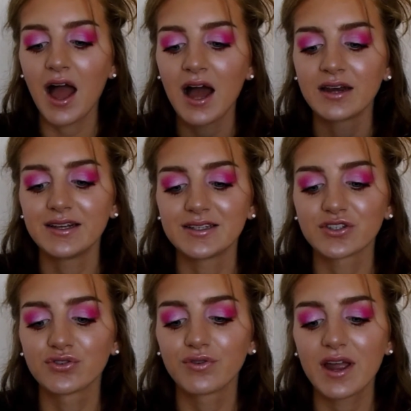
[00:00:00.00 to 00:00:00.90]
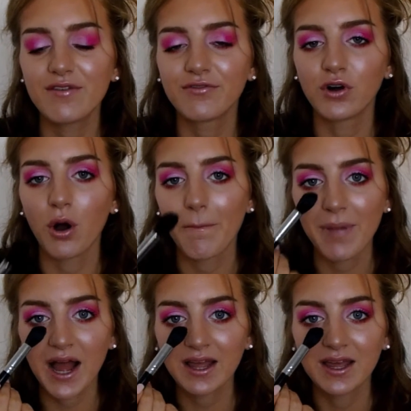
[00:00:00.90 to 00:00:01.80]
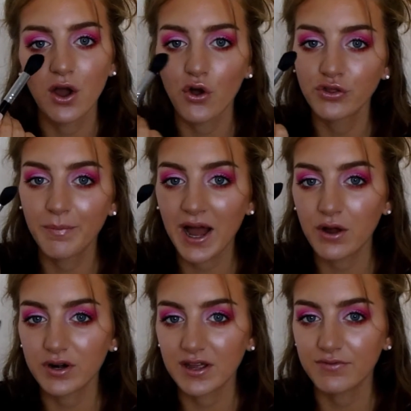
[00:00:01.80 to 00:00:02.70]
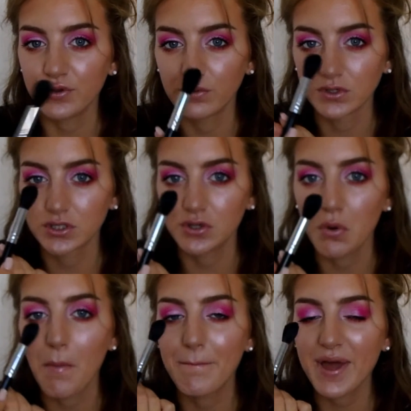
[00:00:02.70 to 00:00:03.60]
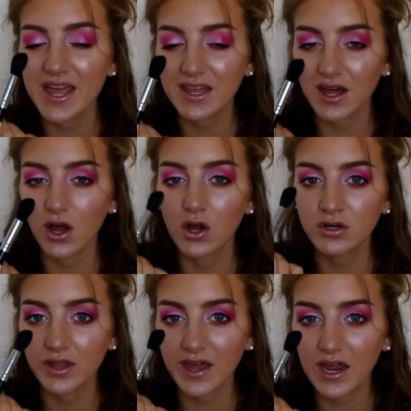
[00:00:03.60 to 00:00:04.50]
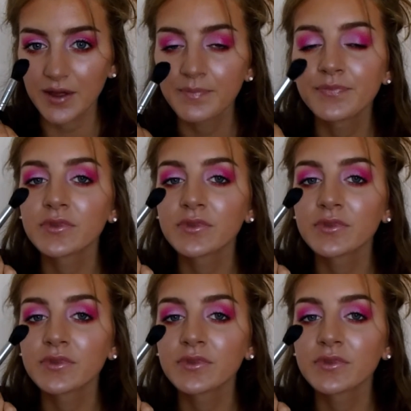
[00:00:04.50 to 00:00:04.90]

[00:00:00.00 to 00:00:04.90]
and it's great for packing on the powder if you want to bake under there,